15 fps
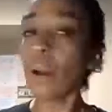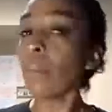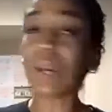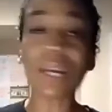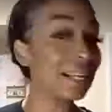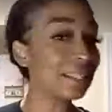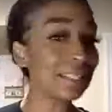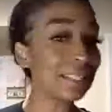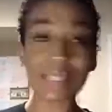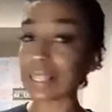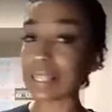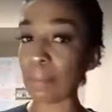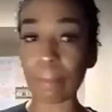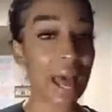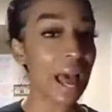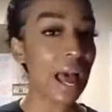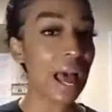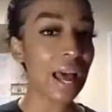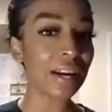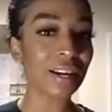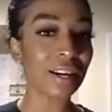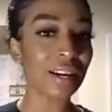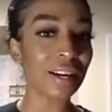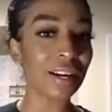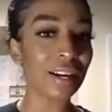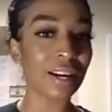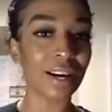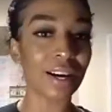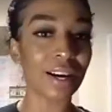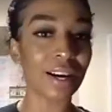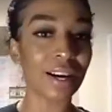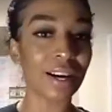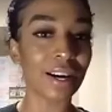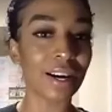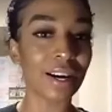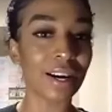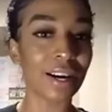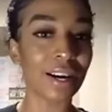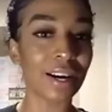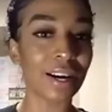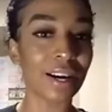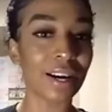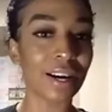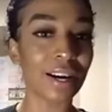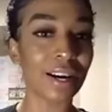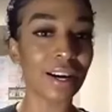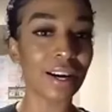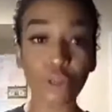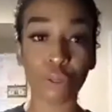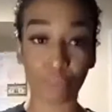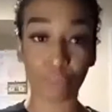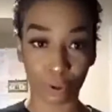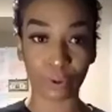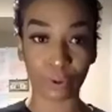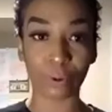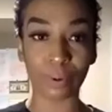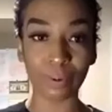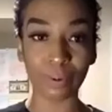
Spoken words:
Because it doesn't matter what you go through.